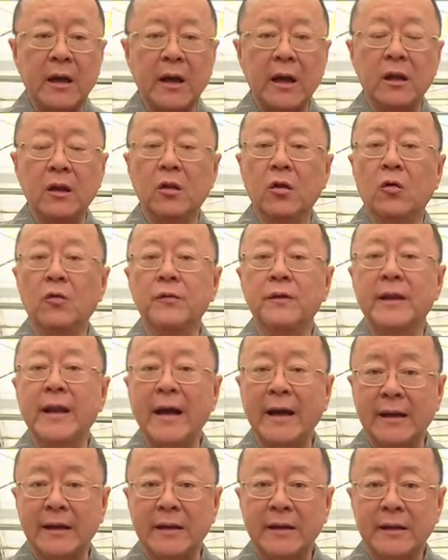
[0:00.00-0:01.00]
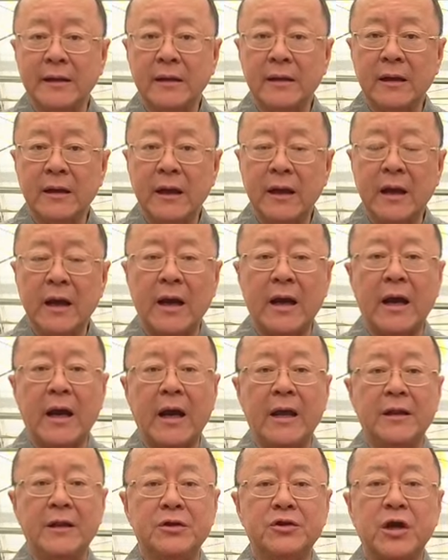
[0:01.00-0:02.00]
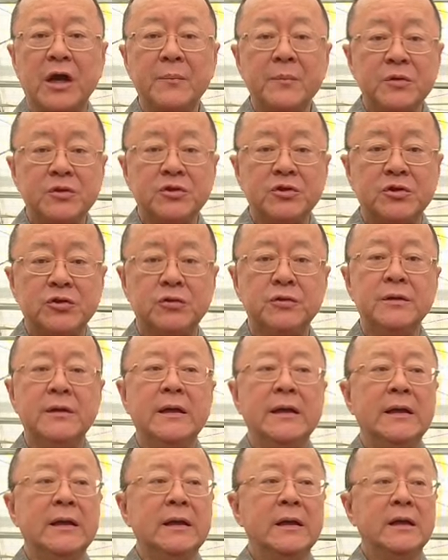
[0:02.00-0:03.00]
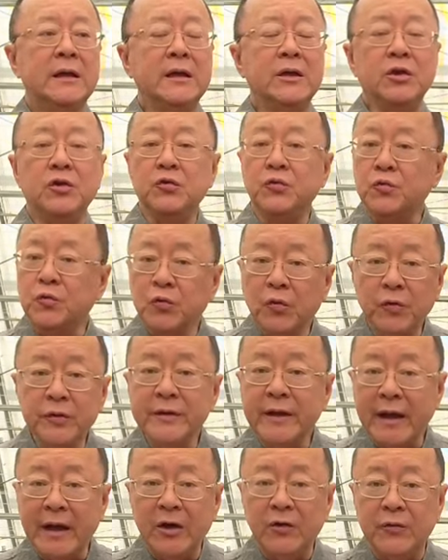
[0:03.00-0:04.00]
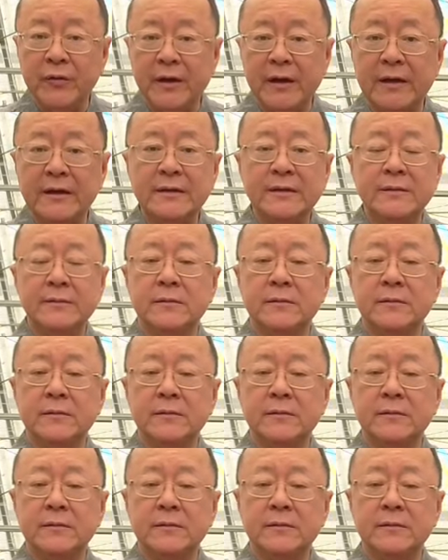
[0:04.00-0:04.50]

and long night, and the temperature in your growing area